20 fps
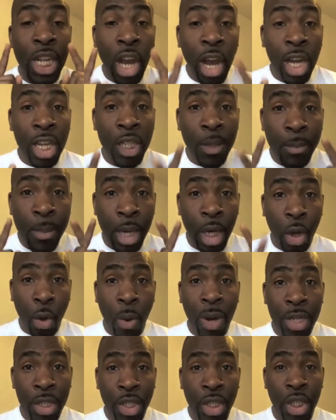ask me a
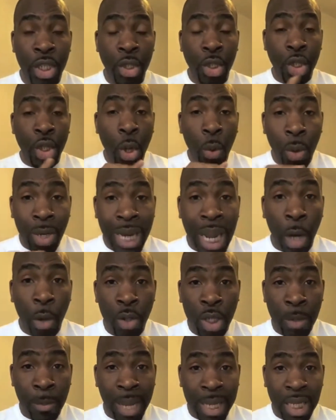question. Do you know what that
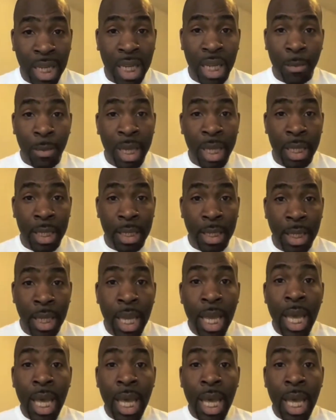automatically means?